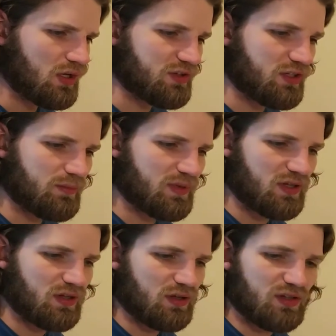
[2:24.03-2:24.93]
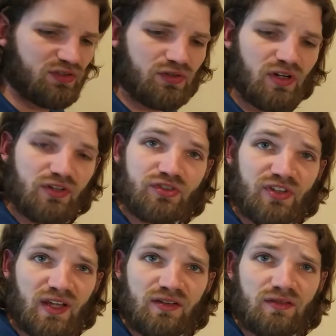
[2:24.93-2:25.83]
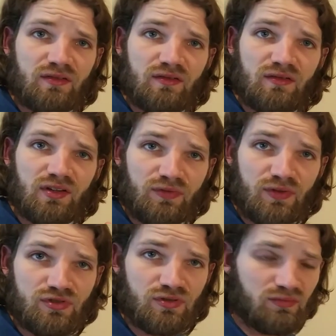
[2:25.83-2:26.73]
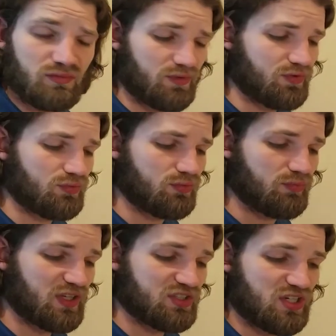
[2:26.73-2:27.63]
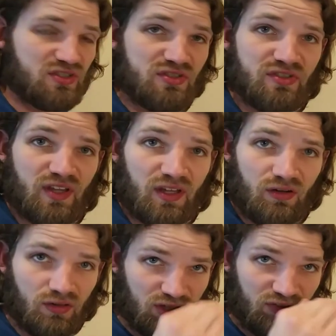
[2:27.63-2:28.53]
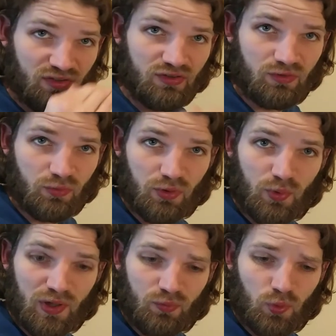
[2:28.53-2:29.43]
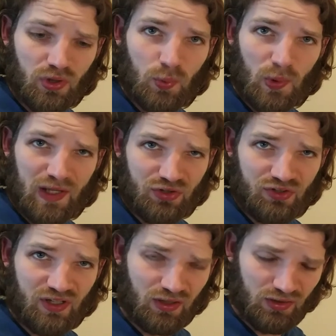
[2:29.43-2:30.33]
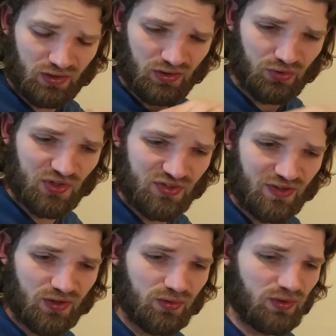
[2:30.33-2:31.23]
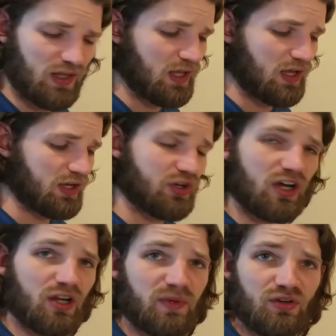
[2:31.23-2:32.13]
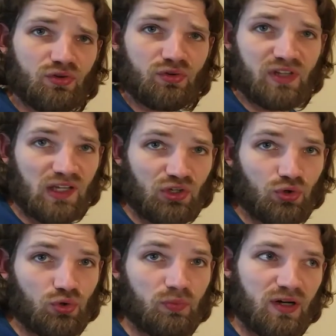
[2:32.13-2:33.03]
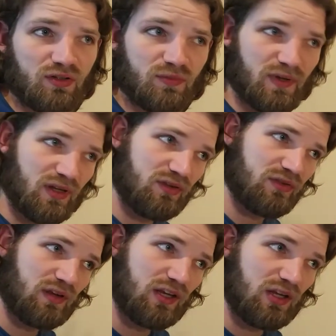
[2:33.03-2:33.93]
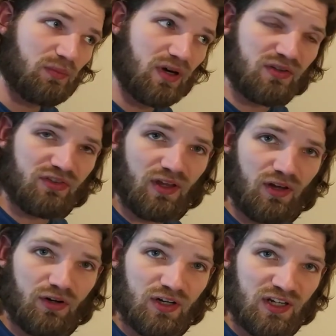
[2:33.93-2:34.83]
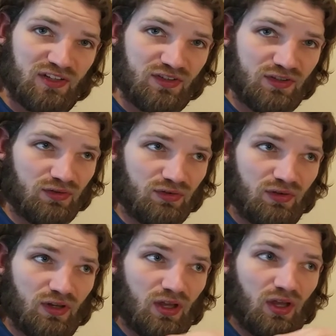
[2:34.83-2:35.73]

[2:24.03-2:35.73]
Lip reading: It's going to be easier to understand in the future if you make changes that are consistent with the way it's done in the rest of the code, and you're not going to be introducing any new bugs because any bugs that are in existence